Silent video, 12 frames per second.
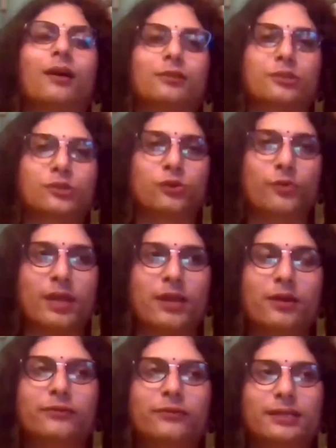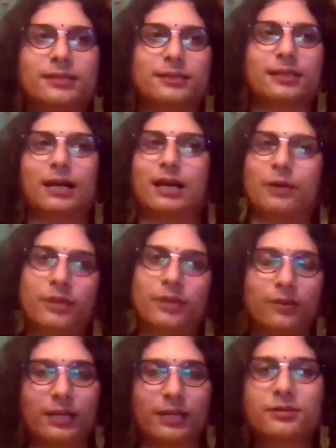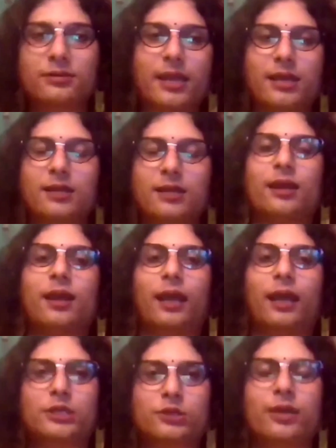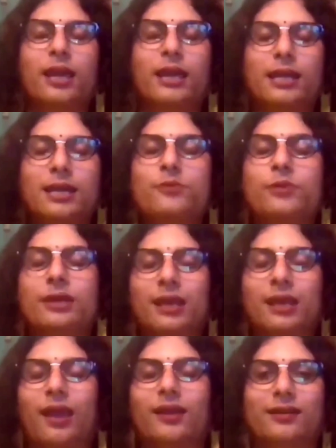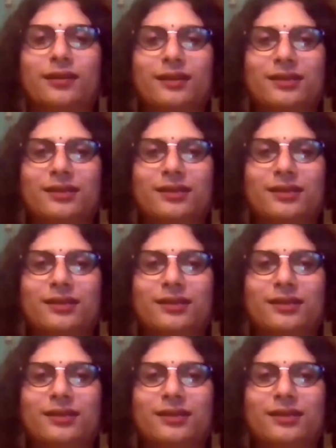So many of us we are trying, and together we can.